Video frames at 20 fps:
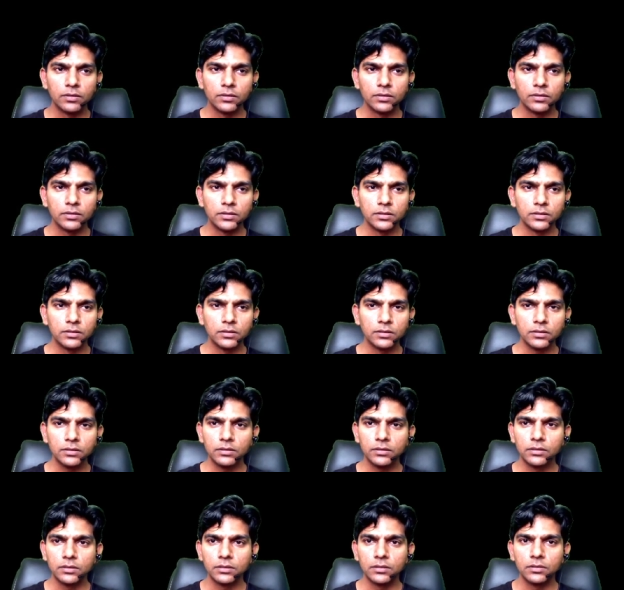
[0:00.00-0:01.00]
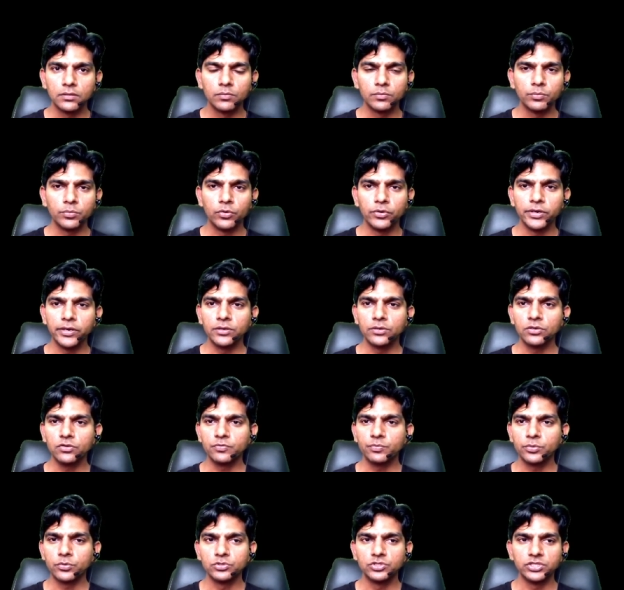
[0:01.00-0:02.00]
the point
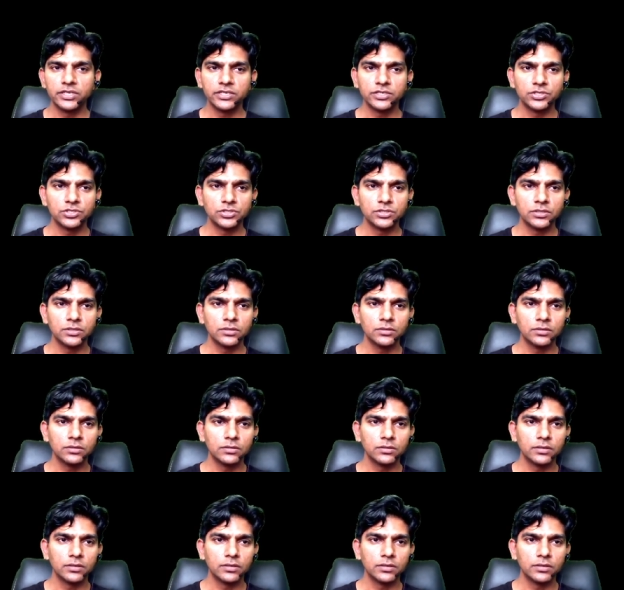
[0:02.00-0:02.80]
of projection?